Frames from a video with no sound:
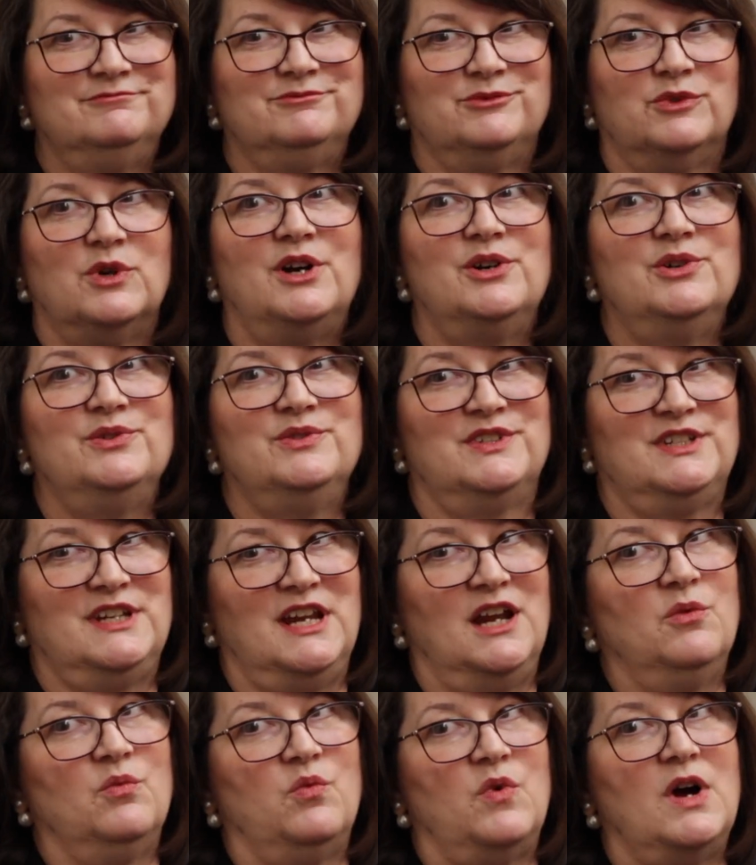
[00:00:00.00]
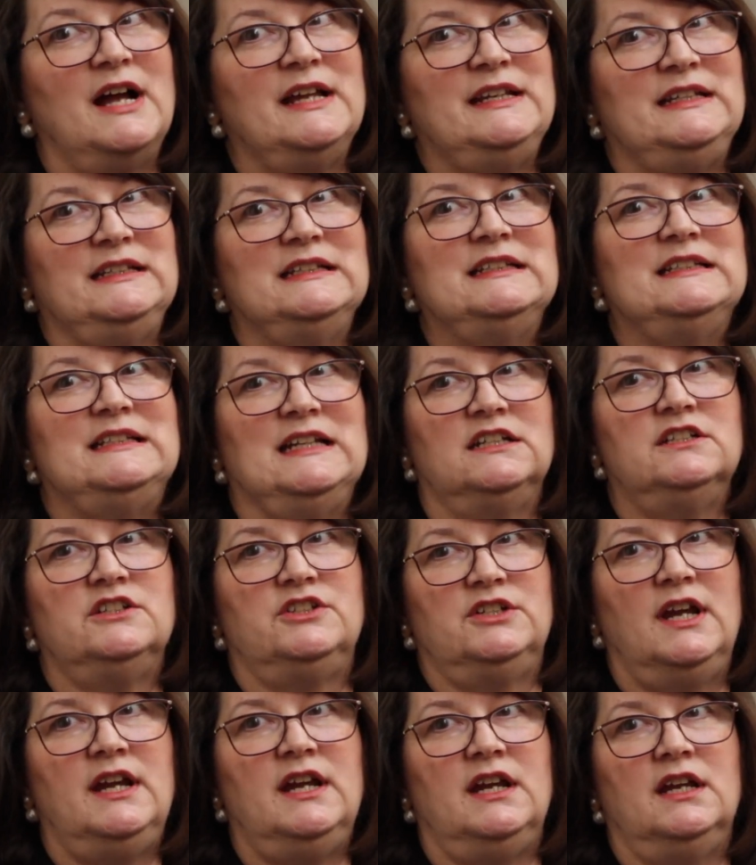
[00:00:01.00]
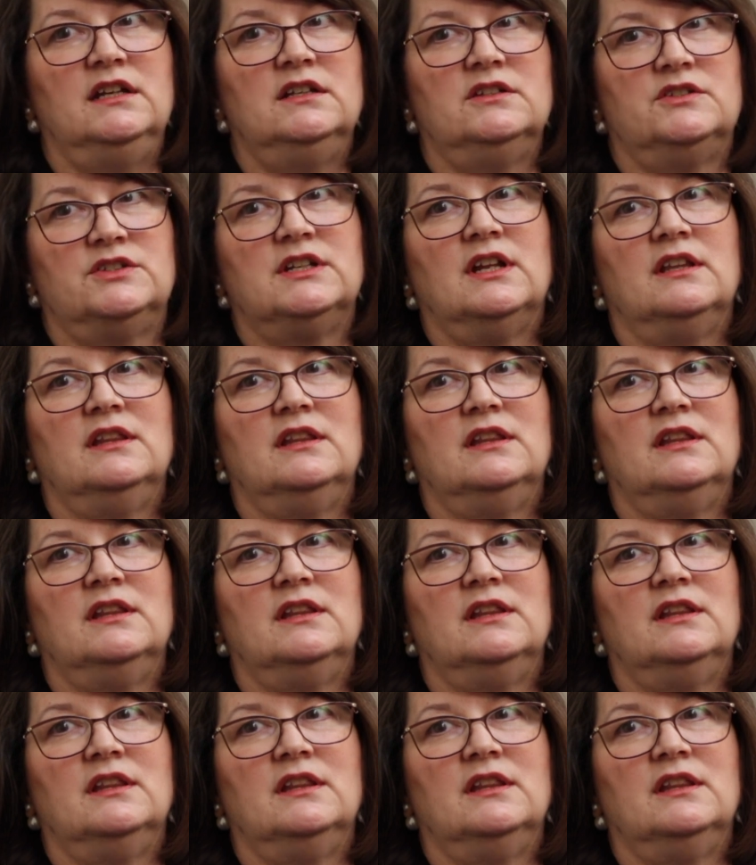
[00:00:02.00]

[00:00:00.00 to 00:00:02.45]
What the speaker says: roads get widened and changed?